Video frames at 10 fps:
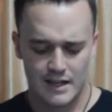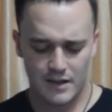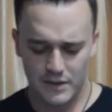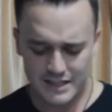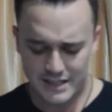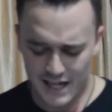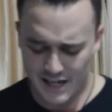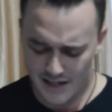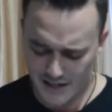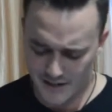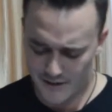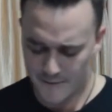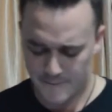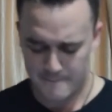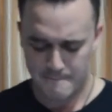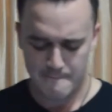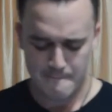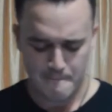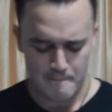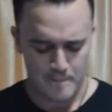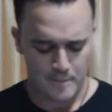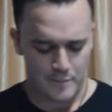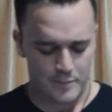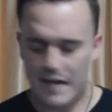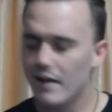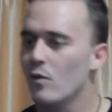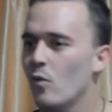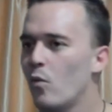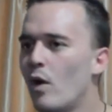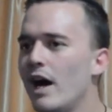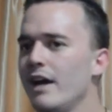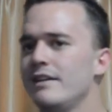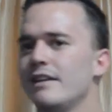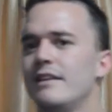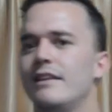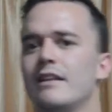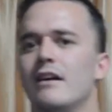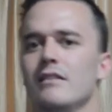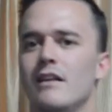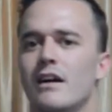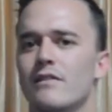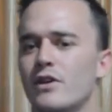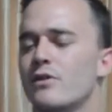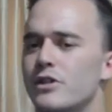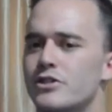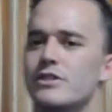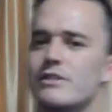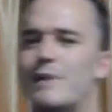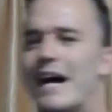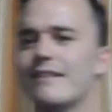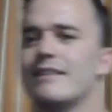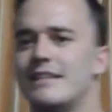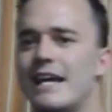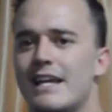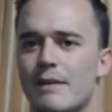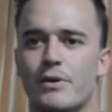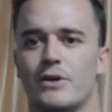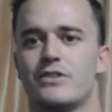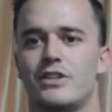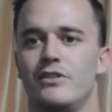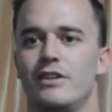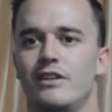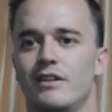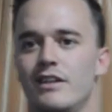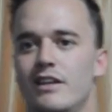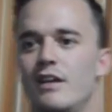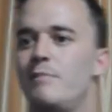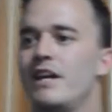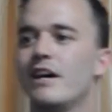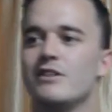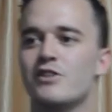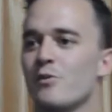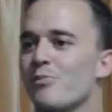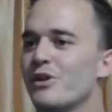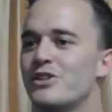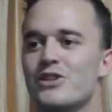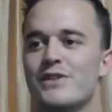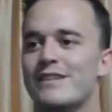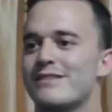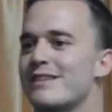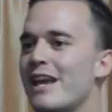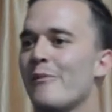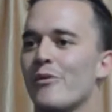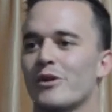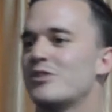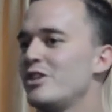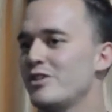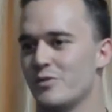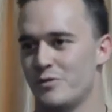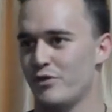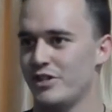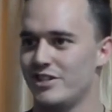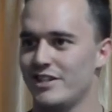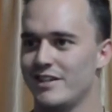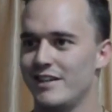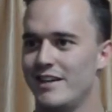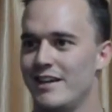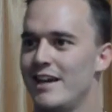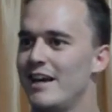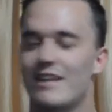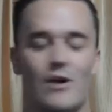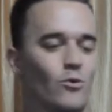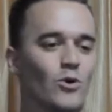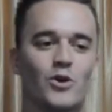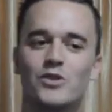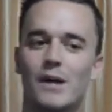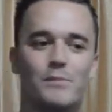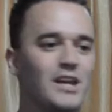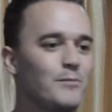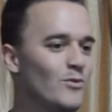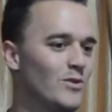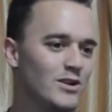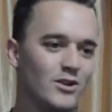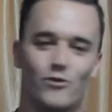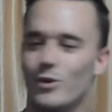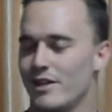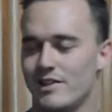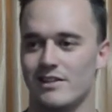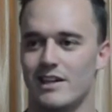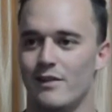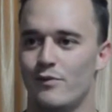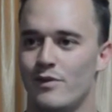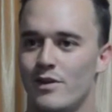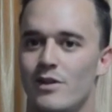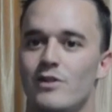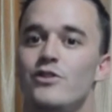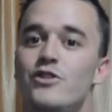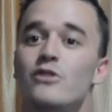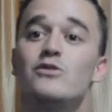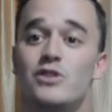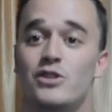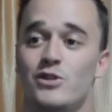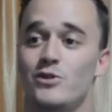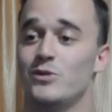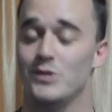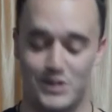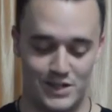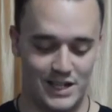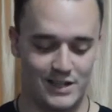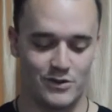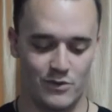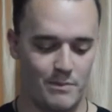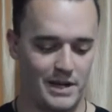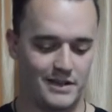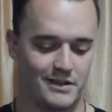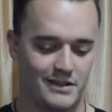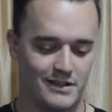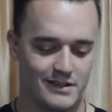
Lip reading: It was saying here that why did a lot of the Christians back in the day get persecuted? Because they were preaching that same word Jesus was preaching. And that word that people wanted to avoid in their life. You too need to repent.